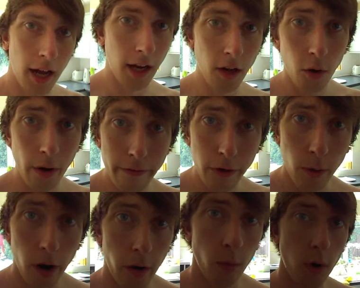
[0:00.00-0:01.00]
Hello
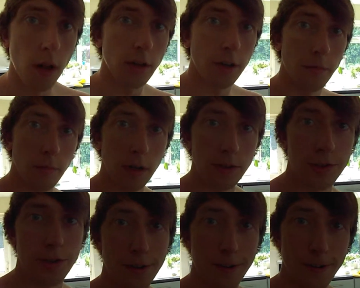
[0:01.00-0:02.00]
everyone, welcome
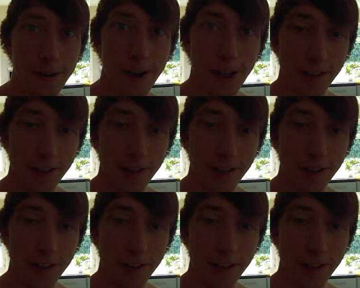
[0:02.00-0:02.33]
to